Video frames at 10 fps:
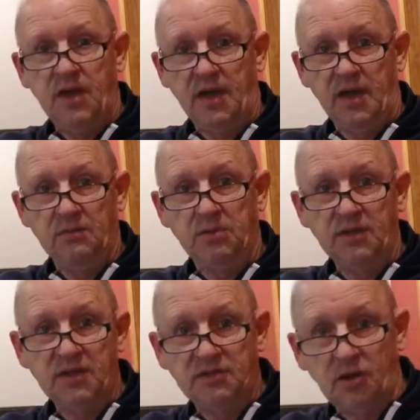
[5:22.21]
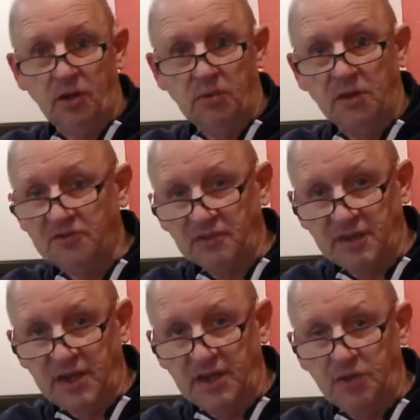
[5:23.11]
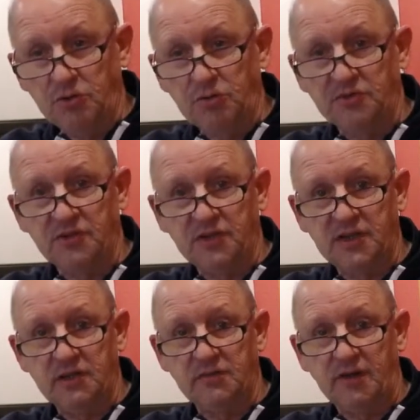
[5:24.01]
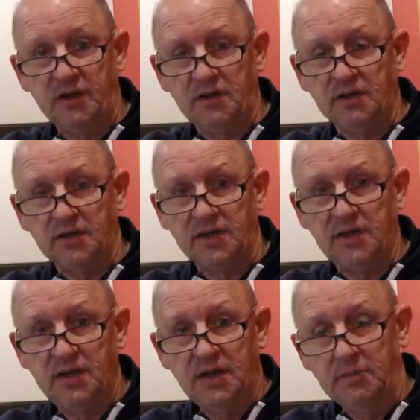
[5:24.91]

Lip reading: and Benito Mussolini, who was the leader of Italy,